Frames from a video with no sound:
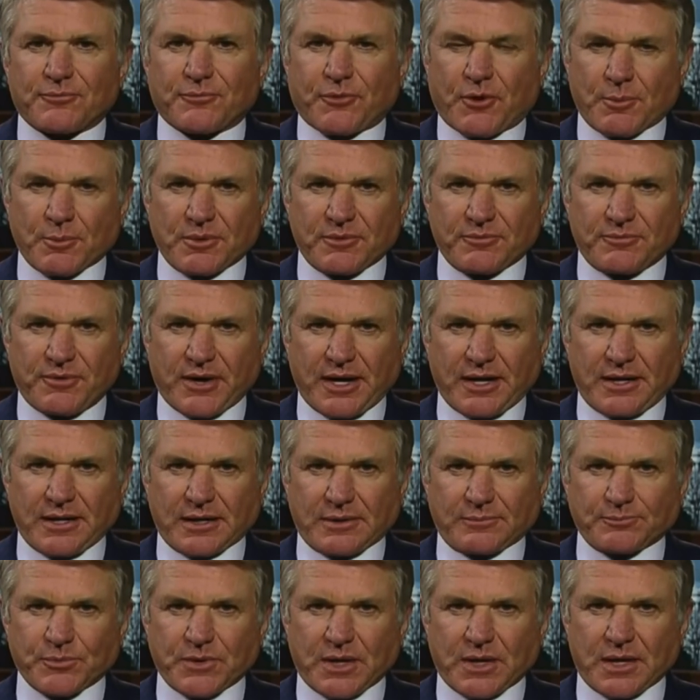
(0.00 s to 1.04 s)
from invading,
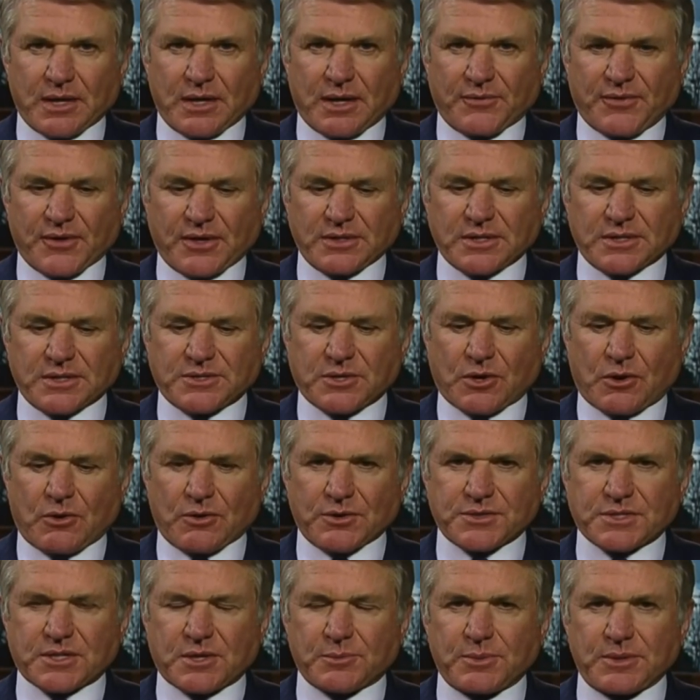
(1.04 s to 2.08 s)
and I think
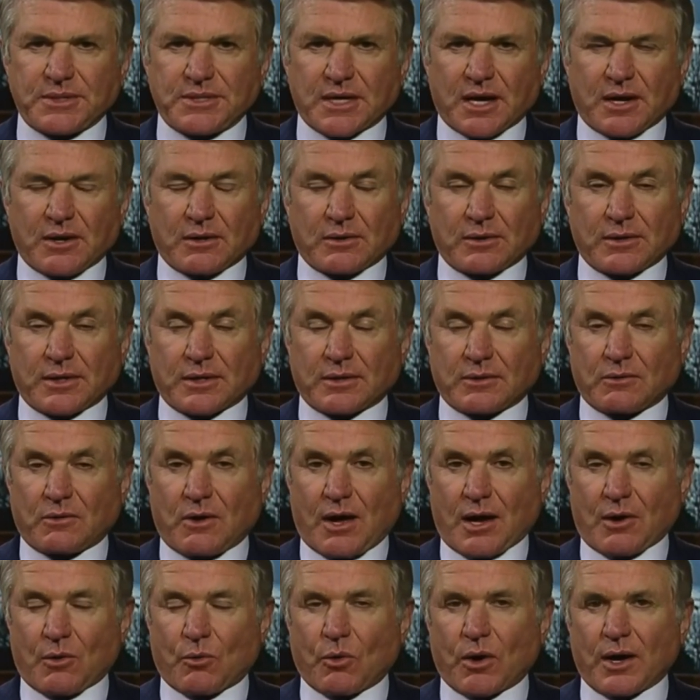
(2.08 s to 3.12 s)
deterrence can be done in, in a
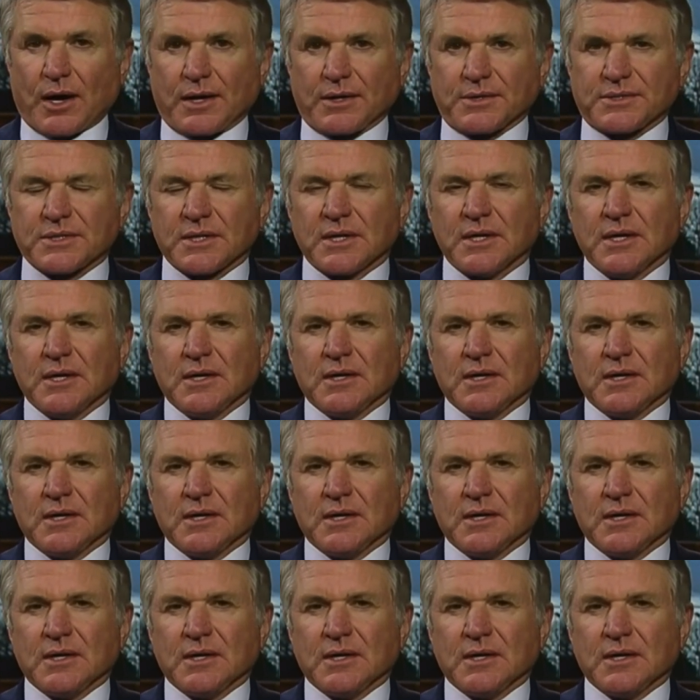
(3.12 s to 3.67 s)
lot of ways.